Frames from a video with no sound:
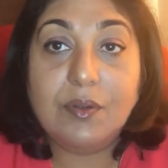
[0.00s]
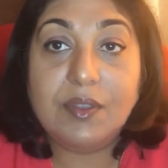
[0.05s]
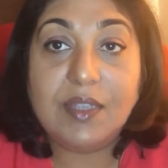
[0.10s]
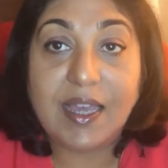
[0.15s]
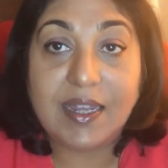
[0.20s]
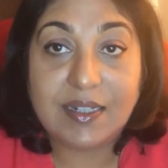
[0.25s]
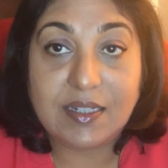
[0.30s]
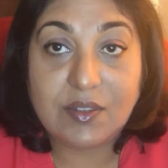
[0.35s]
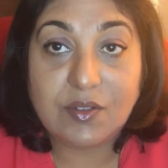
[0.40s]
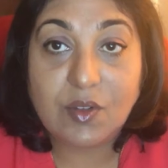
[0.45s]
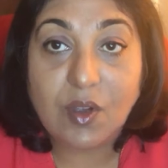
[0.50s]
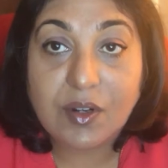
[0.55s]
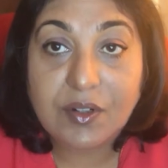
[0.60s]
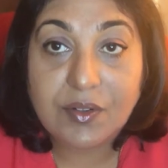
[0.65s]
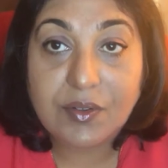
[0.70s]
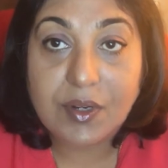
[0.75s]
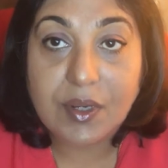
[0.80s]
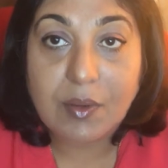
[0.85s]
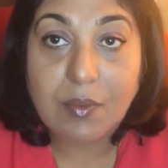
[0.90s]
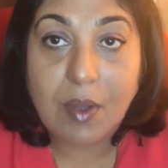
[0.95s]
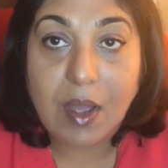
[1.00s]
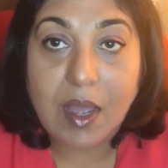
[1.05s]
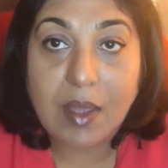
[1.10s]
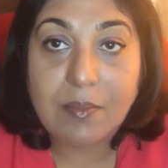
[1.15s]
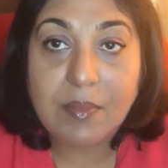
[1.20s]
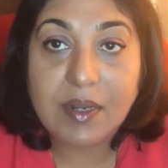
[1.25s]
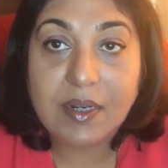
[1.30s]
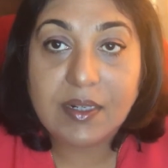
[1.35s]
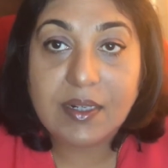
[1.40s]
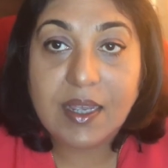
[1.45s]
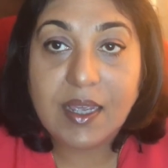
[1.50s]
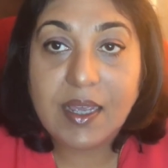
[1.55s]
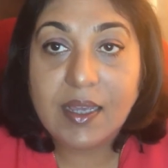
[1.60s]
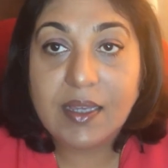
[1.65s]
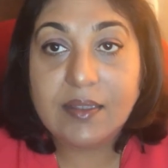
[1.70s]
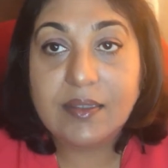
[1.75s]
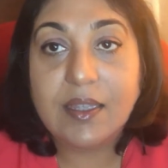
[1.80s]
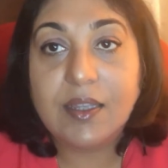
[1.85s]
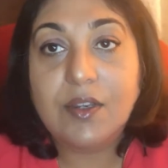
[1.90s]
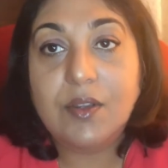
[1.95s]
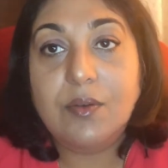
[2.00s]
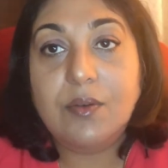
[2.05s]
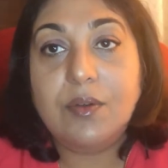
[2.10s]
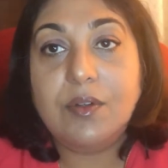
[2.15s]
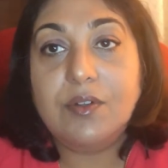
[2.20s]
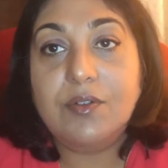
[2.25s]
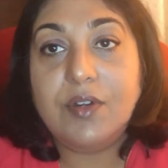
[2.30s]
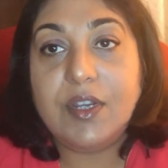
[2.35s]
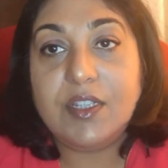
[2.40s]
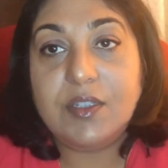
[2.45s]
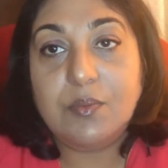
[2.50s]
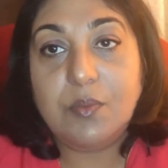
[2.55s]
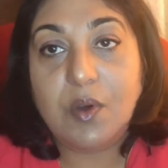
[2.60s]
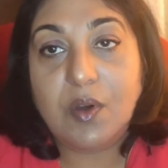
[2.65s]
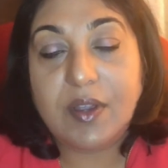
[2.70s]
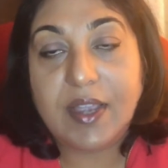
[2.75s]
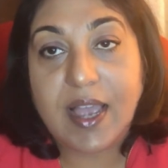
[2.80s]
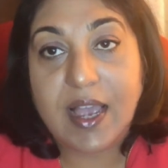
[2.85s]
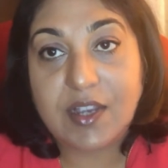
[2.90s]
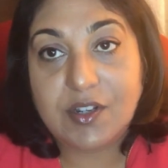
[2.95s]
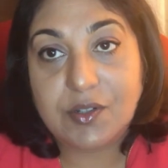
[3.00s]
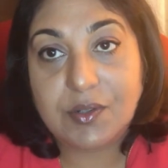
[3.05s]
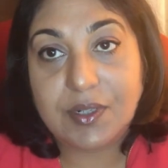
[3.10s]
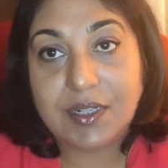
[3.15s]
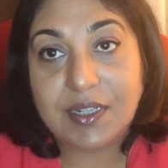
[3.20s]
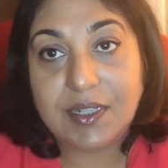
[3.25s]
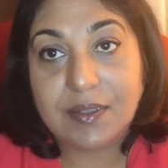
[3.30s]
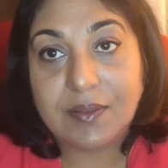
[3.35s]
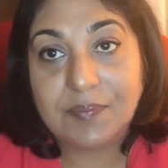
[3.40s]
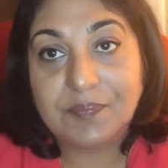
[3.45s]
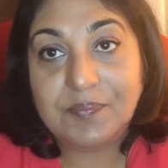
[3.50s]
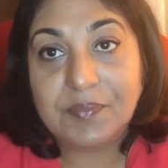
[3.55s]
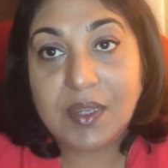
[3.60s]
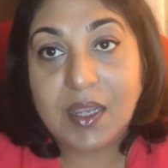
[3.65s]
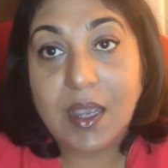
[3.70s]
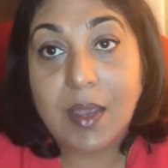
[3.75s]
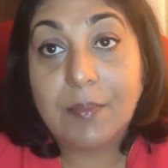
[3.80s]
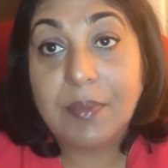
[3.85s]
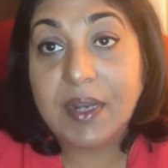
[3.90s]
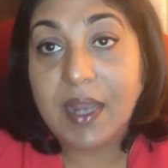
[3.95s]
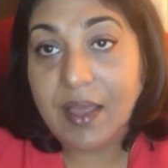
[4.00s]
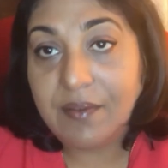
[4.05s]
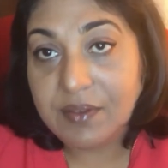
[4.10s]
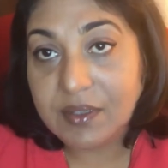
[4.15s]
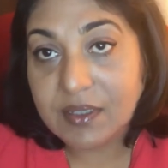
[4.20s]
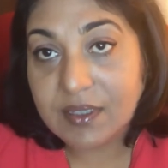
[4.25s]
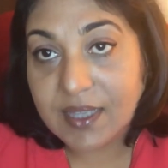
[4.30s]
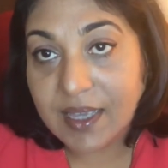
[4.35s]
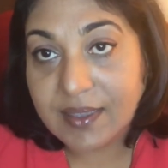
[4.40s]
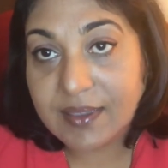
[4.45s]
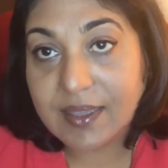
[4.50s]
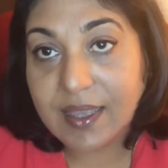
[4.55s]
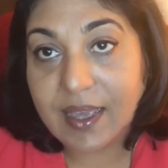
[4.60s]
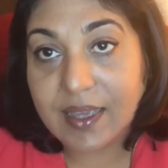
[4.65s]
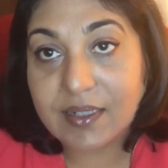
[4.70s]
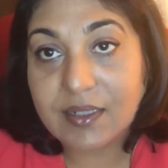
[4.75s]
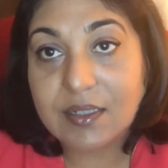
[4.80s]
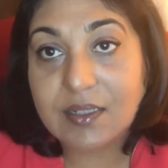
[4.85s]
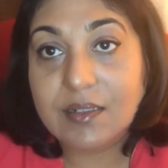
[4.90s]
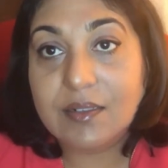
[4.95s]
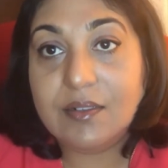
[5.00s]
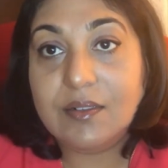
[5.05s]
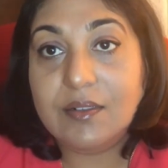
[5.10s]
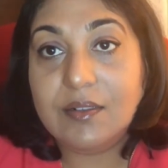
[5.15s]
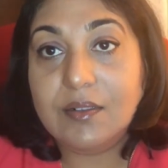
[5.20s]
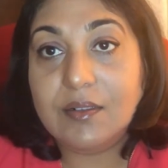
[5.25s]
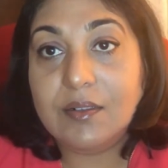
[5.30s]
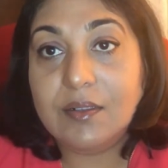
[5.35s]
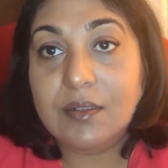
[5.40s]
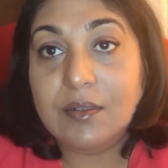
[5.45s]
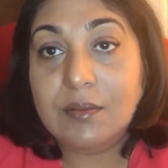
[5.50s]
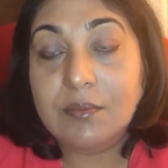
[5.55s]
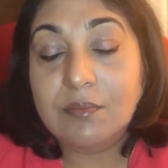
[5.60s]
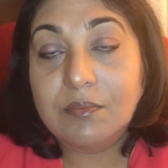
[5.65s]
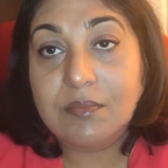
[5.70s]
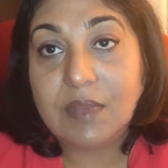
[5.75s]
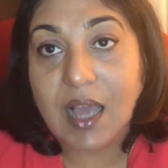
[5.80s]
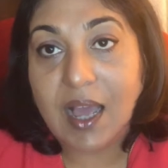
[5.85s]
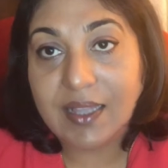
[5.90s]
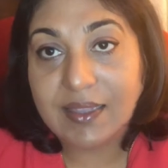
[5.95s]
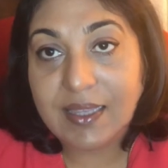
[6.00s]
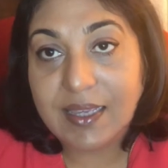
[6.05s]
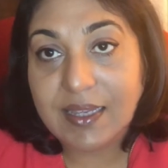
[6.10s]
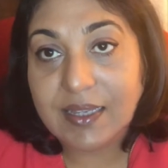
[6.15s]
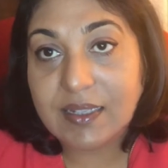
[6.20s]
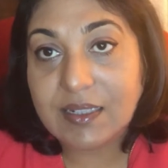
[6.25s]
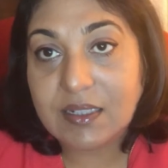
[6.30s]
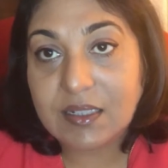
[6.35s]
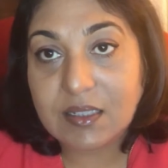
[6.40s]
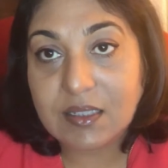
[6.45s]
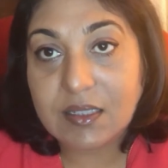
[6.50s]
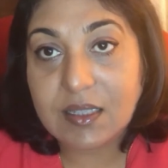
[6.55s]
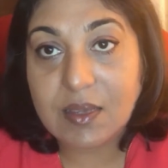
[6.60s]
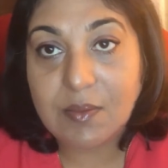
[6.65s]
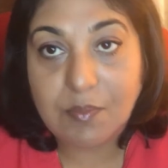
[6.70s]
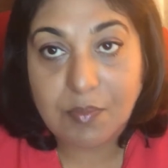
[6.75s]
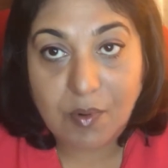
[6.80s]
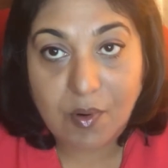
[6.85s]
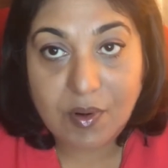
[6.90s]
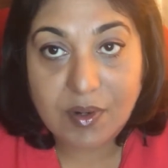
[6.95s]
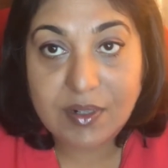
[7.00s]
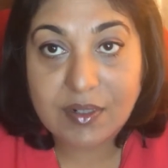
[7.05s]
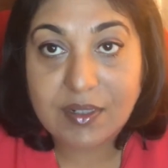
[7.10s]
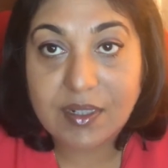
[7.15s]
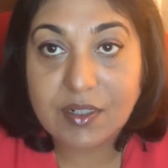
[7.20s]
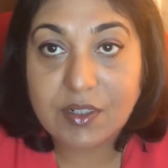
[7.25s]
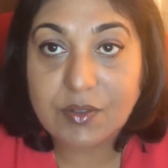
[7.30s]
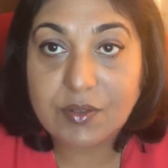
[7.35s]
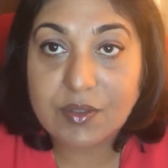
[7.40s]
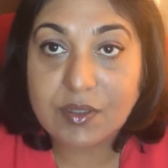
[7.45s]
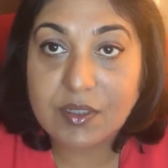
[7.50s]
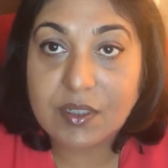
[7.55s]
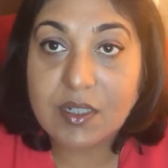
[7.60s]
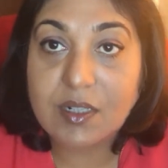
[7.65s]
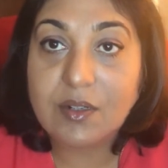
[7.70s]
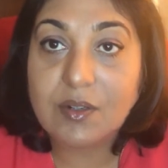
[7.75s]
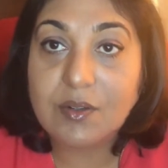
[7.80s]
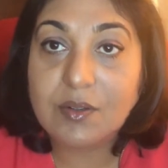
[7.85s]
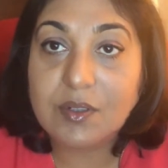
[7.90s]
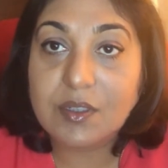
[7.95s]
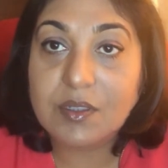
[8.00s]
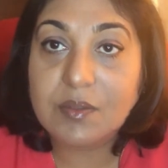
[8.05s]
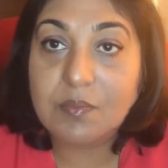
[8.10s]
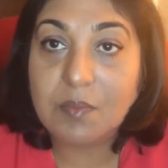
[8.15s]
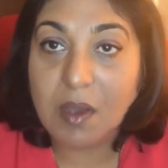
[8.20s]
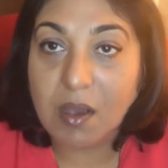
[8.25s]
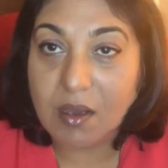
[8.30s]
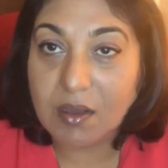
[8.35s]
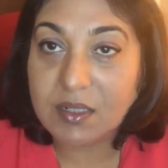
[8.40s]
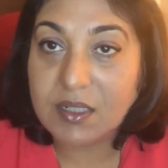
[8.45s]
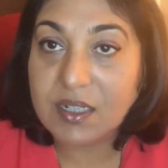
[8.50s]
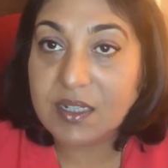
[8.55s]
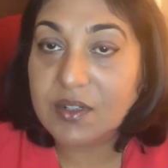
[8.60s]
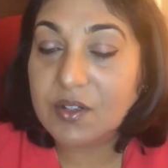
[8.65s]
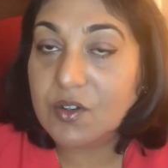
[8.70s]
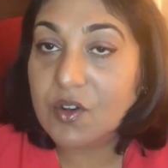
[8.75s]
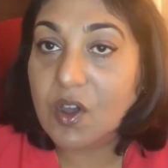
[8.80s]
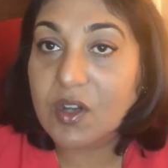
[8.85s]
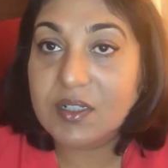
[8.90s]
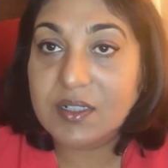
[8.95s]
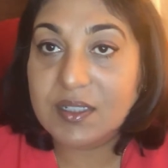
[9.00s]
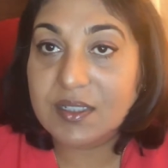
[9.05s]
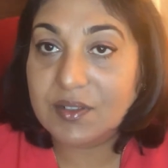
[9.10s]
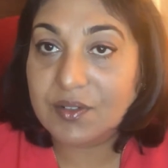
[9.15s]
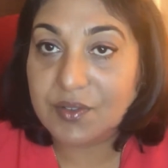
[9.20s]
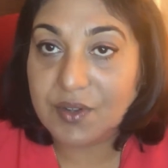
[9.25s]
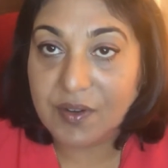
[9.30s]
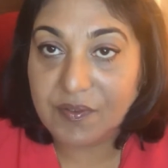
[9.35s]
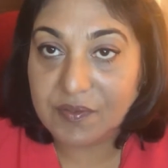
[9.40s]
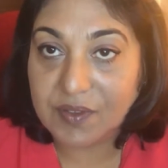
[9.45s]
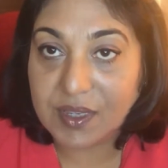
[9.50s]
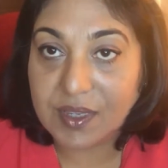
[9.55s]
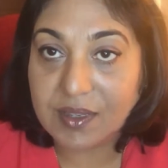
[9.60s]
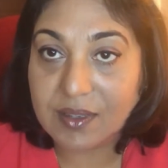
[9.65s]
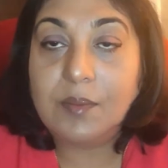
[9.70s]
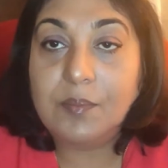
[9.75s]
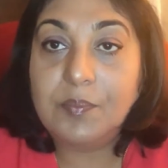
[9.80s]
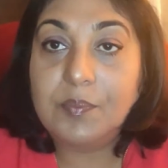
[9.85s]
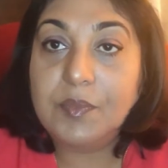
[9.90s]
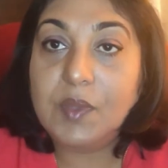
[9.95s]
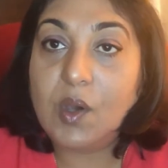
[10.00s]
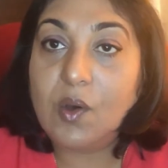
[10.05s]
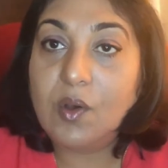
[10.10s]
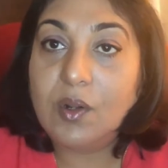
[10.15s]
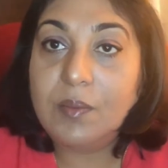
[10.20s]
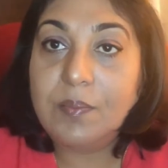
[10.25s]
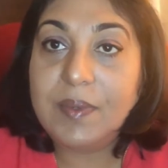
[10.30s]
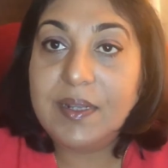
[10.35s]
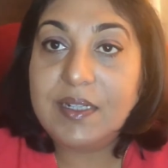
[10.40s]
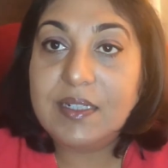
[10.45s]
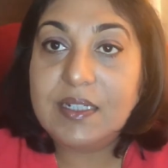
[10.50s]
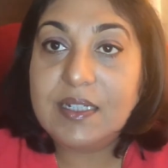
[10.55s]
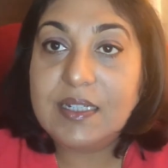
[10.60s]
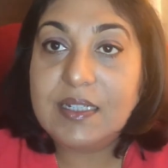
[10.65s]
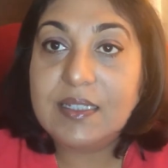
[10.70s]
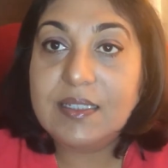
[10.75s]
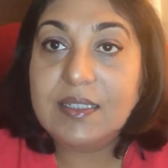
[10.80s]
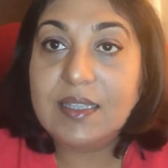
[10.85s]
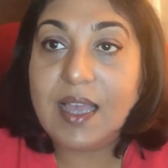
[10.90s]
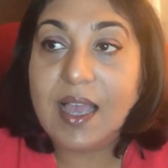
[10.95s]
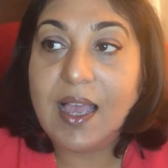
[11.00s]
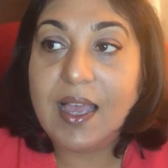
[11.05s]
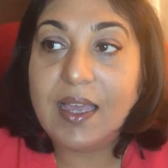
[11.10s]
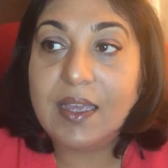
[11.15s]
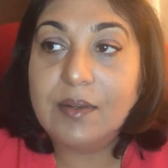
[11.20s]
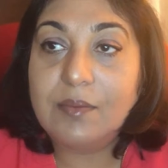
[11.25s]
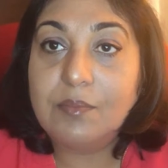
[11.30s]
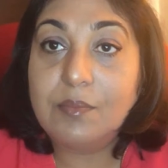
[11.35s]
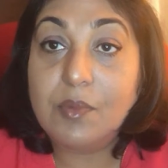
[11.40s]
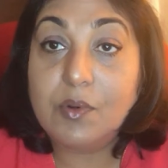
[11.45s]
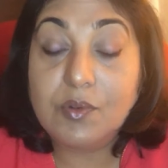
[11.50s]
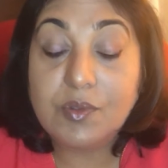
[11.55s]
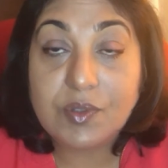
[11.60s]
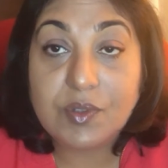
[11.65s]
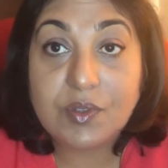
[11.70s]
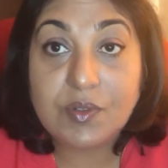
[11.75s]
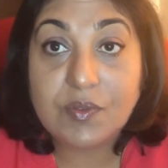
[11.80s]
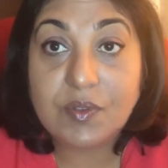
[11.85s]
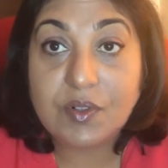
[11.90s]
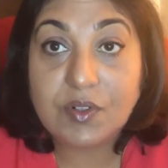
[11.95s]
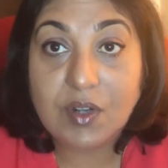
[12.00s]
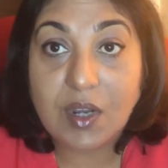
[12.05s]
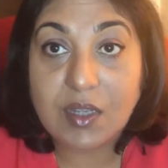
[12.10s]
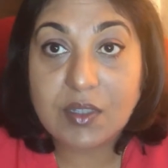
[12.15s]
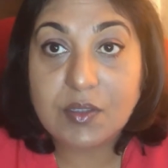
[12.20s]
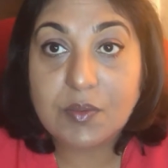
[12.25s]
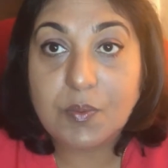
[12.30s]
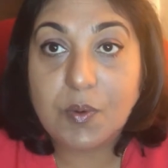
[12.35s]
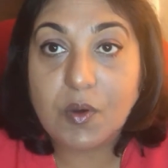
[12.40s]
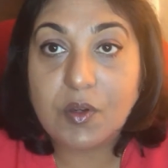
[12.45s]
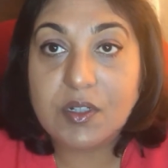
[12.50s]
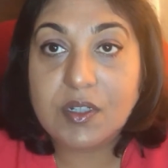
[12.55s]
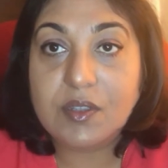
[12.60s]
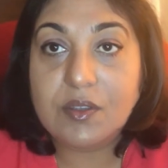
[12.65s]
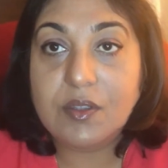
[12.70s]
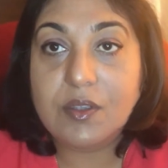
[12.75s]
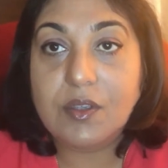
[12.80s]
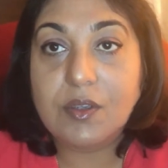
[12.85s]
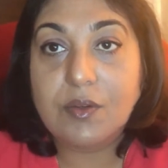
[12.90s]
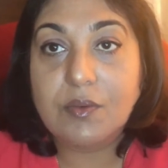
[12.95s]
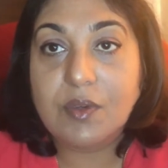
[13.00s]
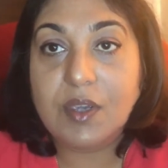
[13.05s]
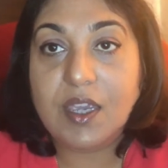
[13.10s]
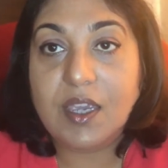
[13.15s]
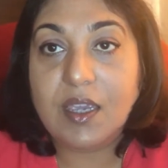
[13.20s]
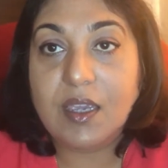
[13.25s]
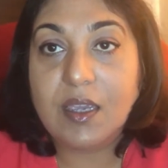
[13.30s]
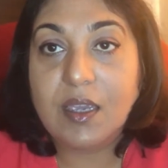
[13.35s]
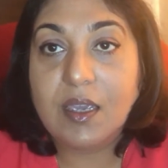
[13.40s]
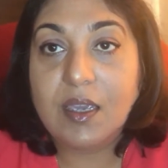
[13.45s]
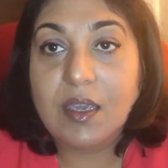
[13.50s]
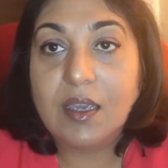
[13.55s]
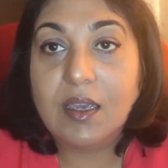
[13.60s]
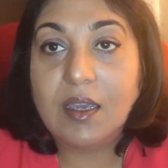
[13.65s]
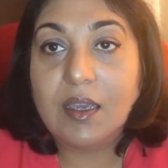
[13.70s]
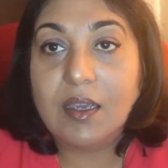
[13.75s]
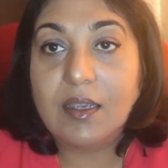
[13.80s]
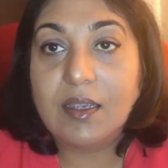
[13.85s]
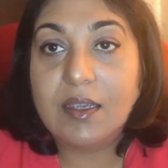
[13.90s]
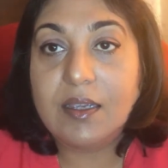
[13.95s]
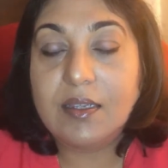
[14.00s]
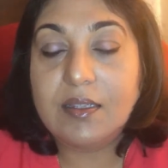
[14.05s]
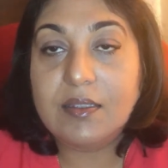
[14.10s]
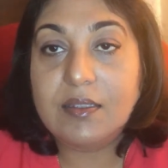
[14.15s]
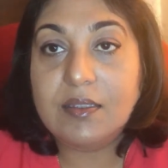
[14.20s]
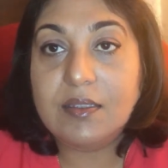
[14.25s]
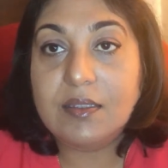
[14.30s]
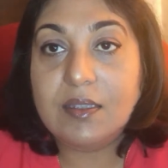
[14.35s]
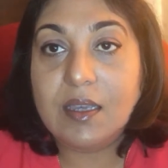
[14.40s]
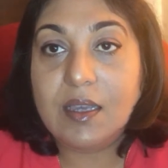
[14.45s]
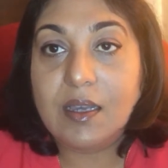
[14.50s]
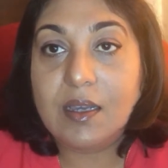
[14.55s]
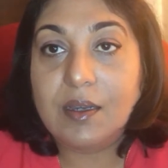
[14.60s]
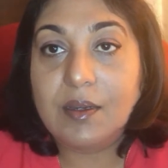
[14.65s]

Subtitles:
that is not a requirement, then you could dress more casually. But having said that, I think it is important that you still look smart and not scruffy. All buildings and most of the transport in the UK is